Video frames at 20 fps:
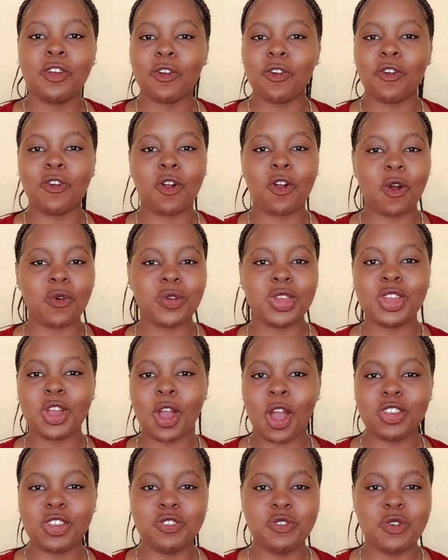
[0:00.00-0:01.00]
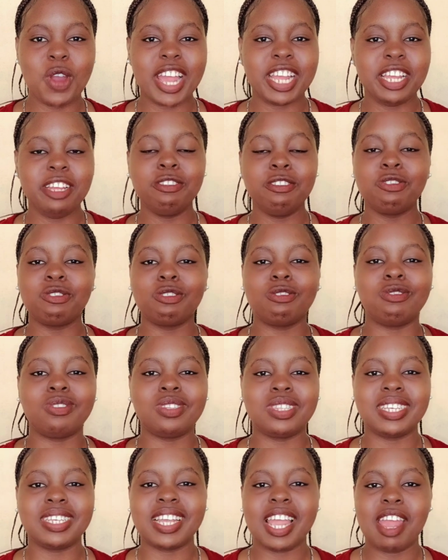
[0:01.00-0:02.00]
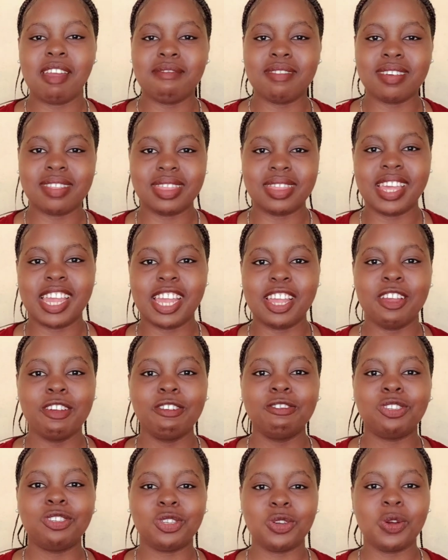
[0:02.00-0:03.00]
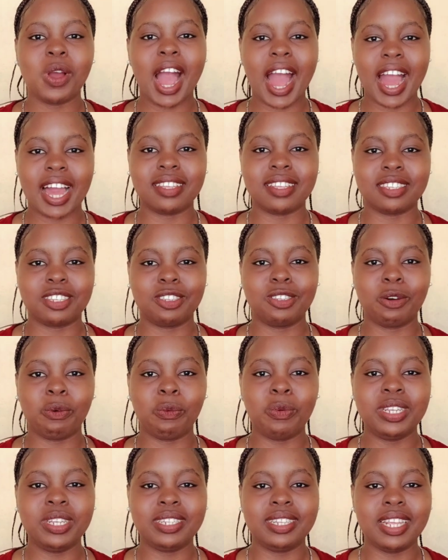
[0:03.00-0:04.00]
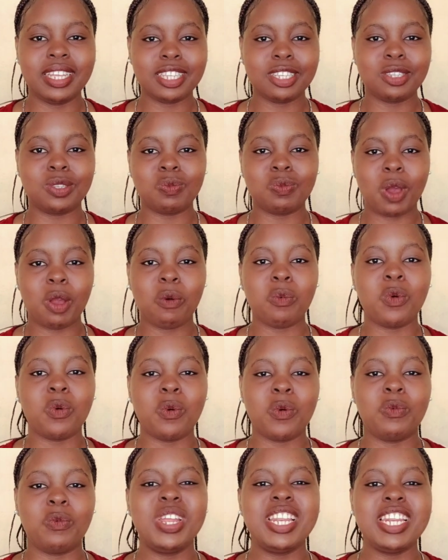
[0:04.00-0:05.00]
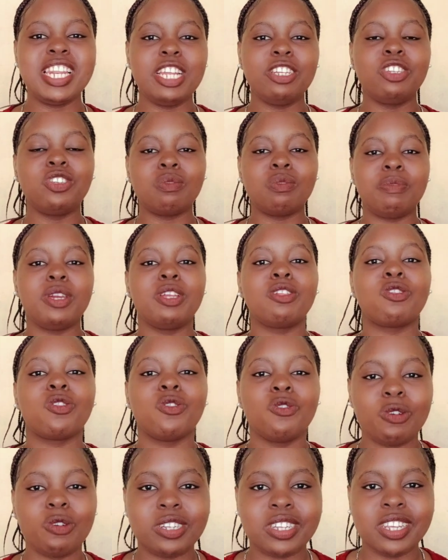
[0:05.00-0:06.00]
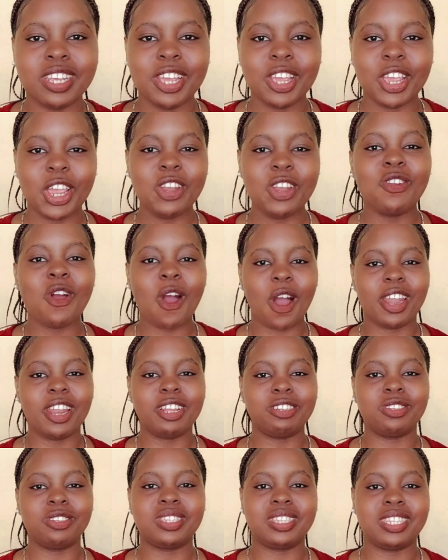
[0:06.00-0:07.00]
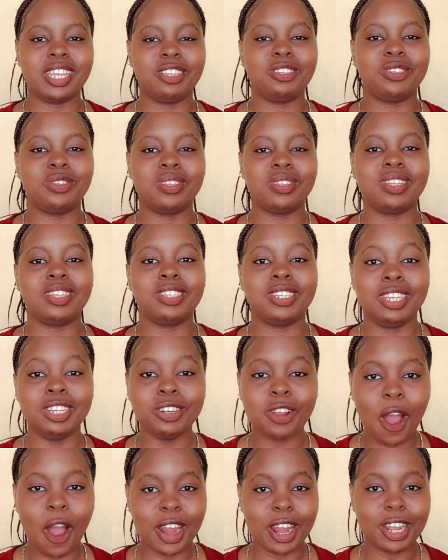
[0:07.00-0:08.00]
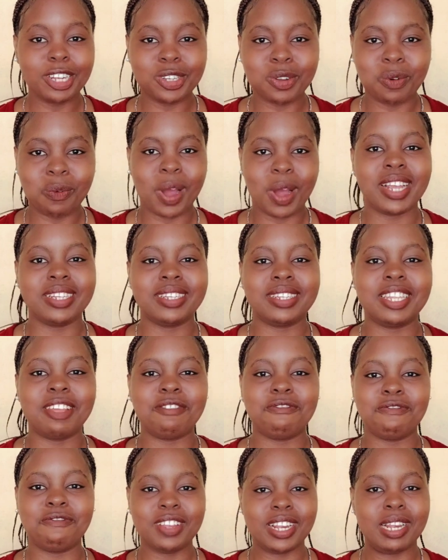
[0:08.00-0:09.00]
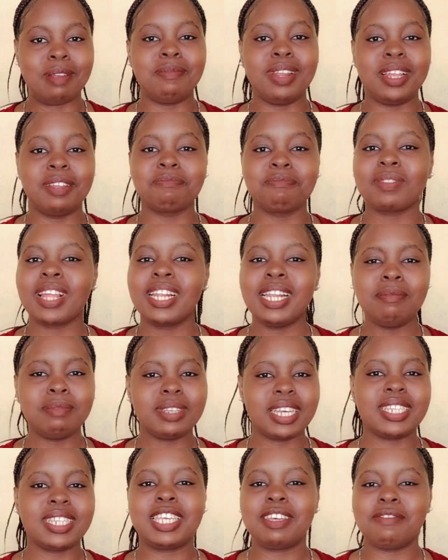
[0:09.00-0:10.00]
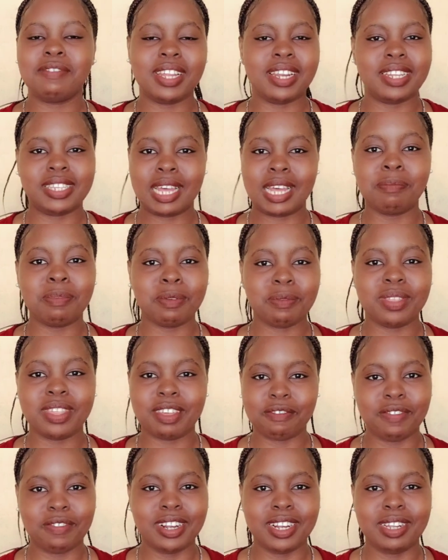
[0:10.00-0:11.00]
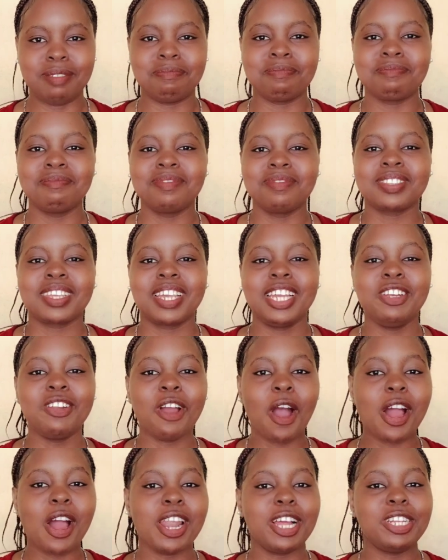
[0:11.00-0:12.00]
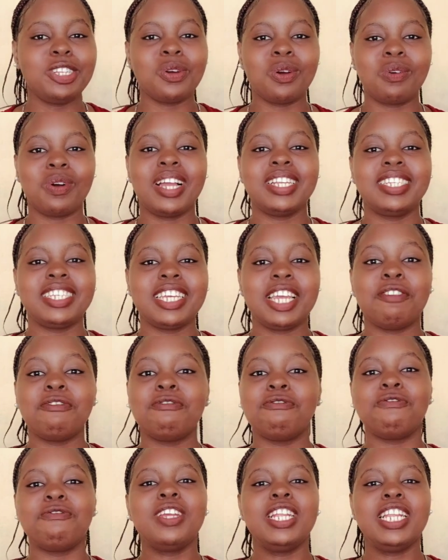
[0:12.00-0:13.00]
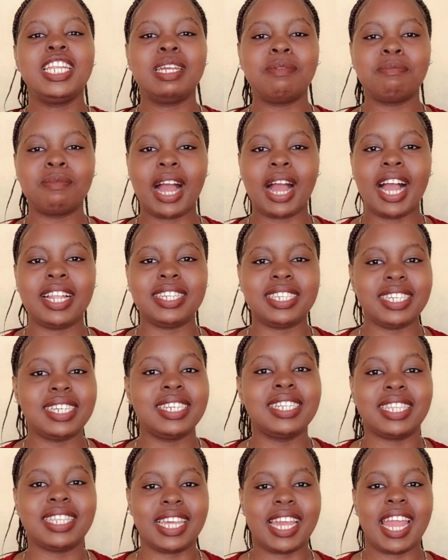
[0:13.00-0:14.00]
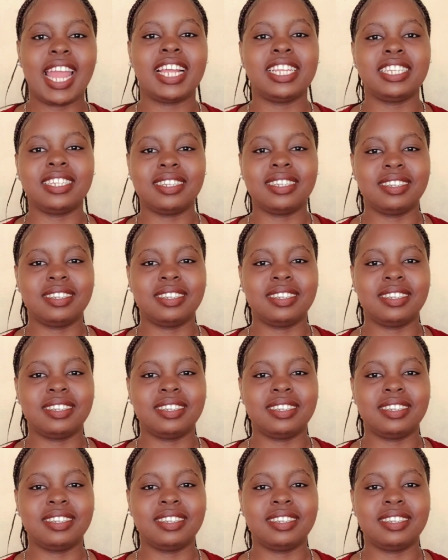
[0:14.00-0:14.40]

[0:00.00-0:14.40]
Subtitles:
going on. You are introducing everything to us, so this is where we need to be glued in order to stay to the in order to watch the film. Let me just give you an example with a film. In order to watch a film until the end,